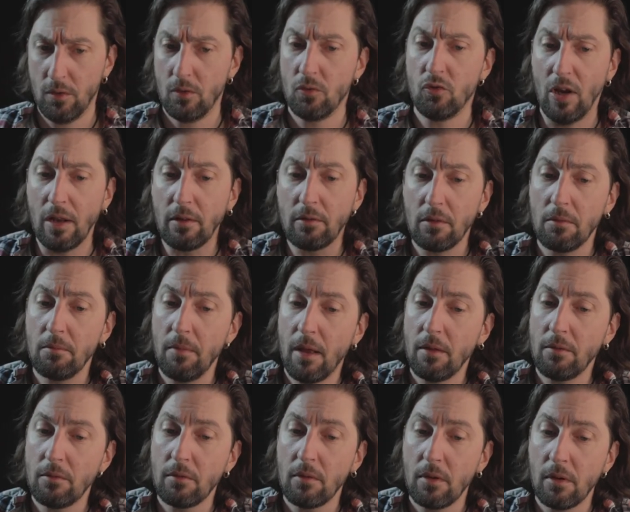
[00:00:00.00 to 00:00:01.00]

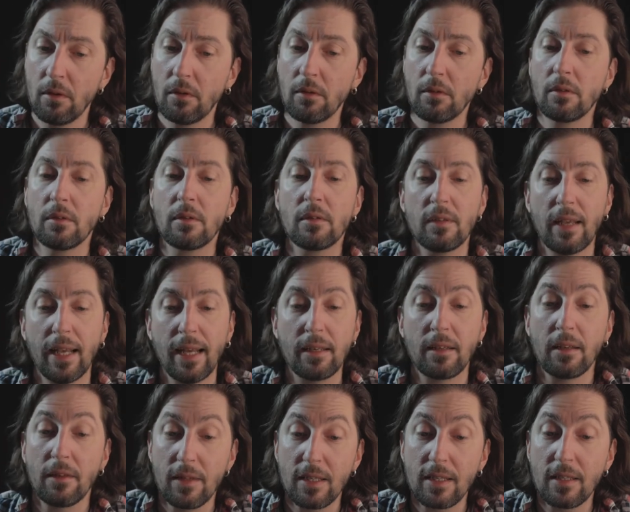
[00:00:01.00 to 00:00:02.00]
"Gentlemen," said
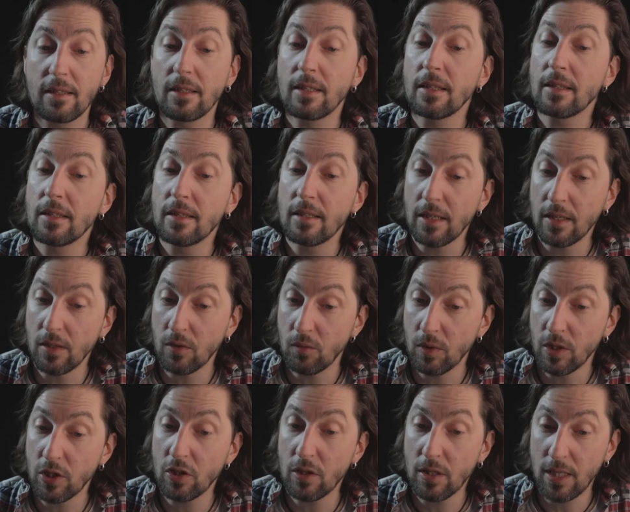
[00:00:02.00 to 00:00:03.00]
this
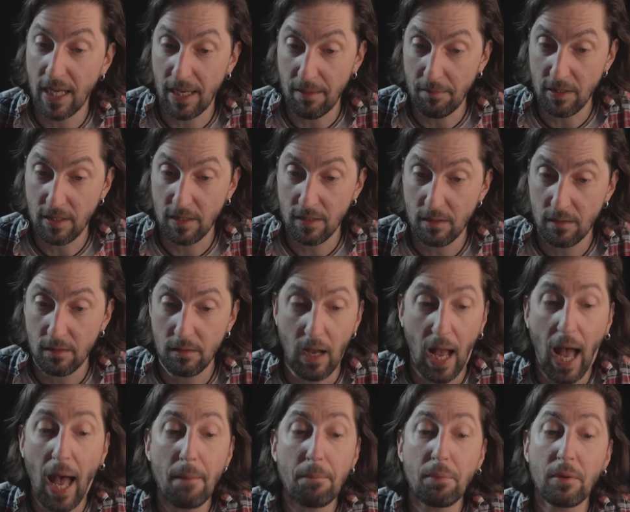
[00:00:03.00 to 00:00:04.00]
distinguished chemist,
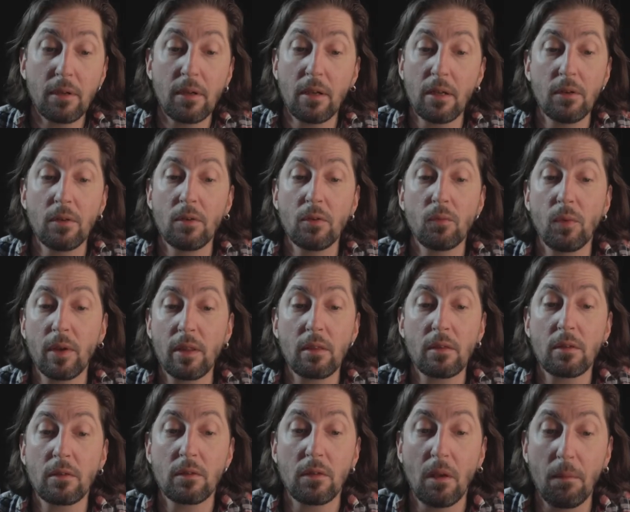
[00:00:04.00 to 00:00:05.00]
"I begin with
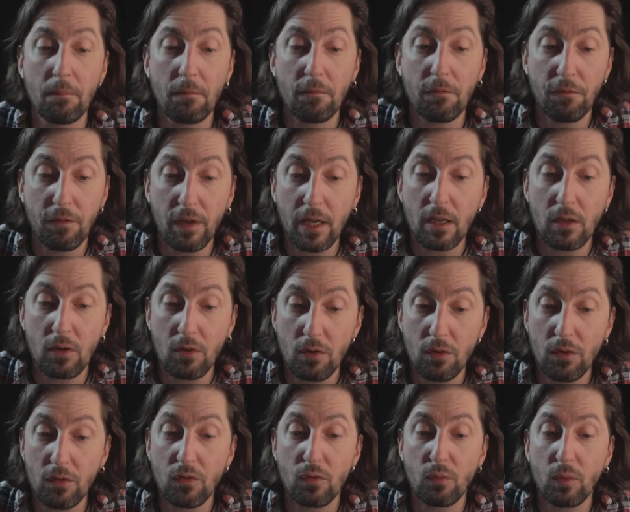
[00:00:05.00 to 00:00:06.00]
some
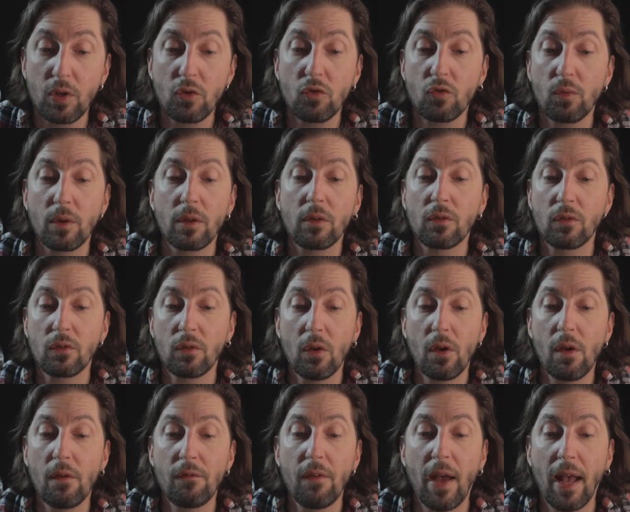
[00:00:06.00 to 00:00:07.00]
figures which will
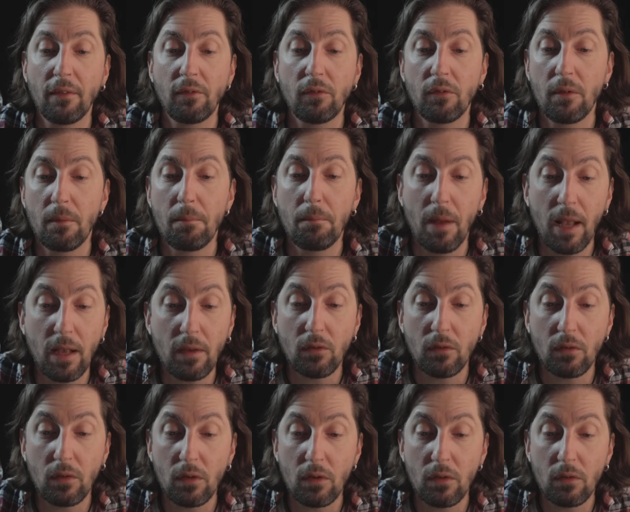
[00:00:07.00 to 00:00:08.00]
serve as the
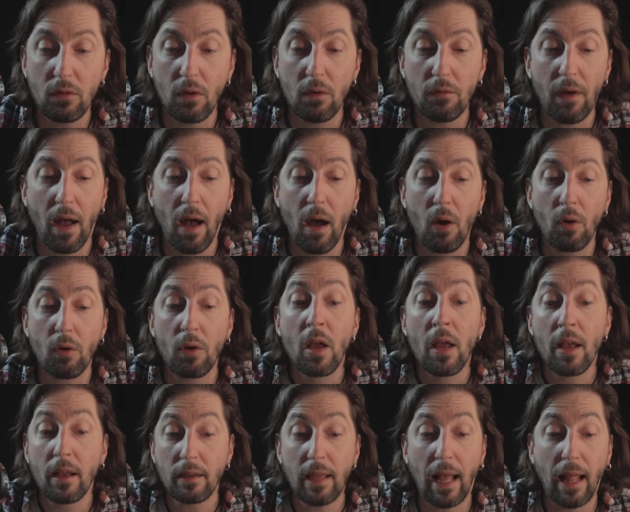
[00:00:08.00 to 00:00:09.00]
basis of our
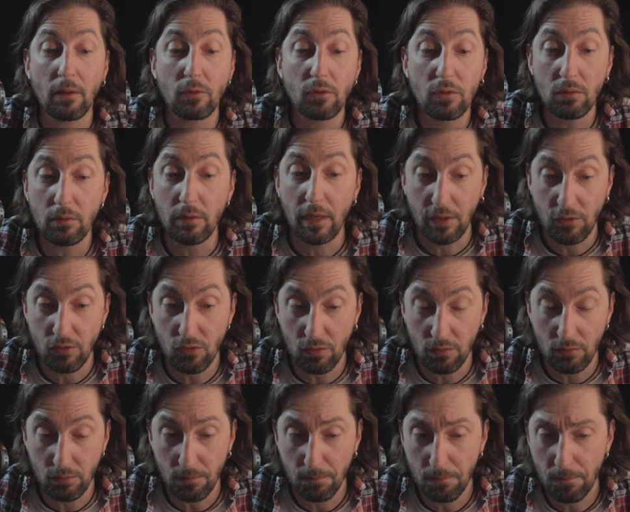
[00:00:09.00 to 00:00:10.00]

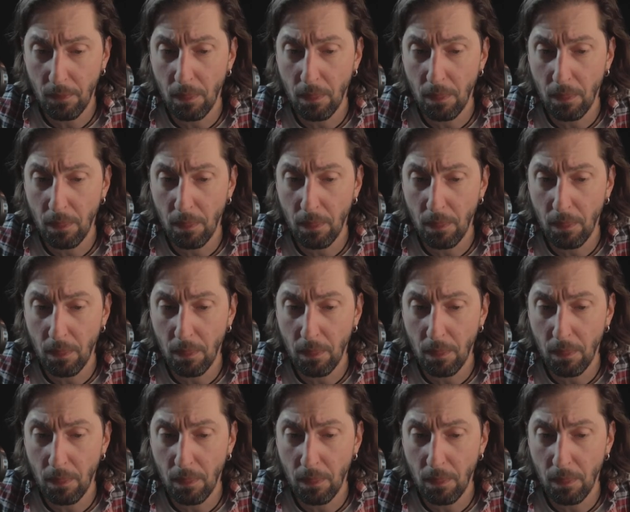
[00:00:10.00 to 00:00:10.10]
calculation.